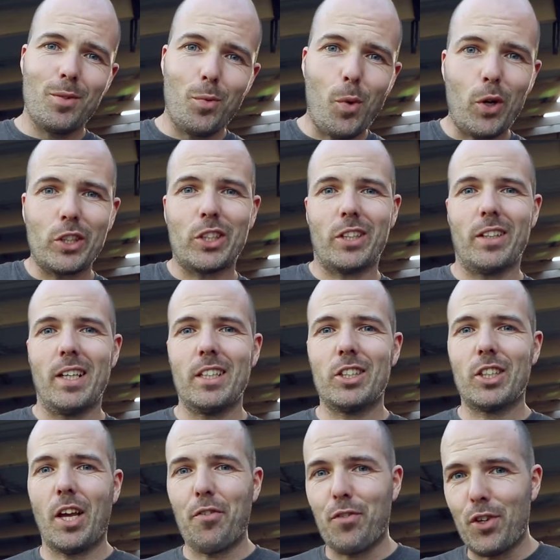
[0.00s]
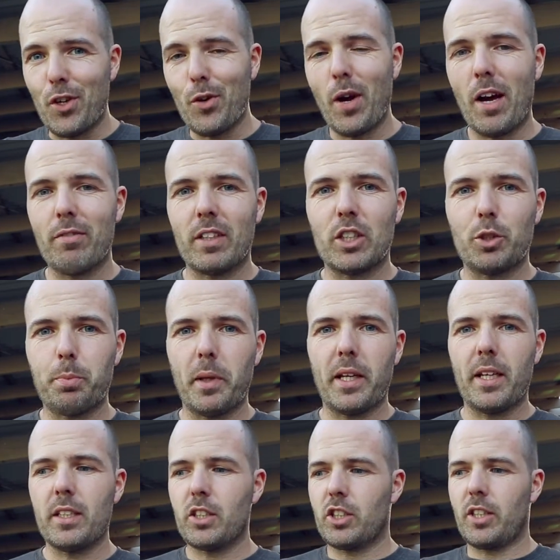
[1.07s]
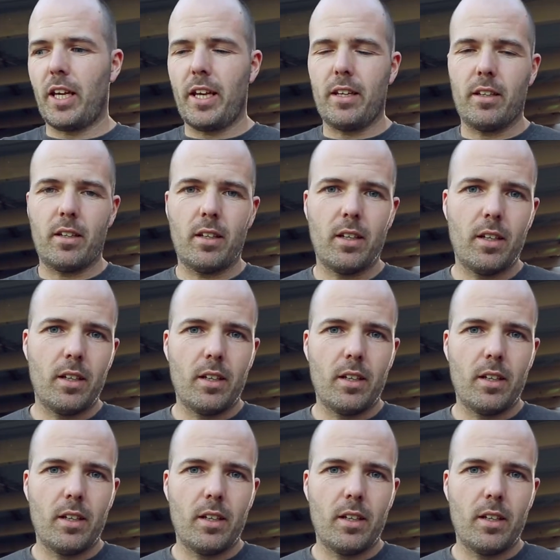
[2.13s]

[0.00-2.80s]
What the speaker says: watching this, if you have experience in,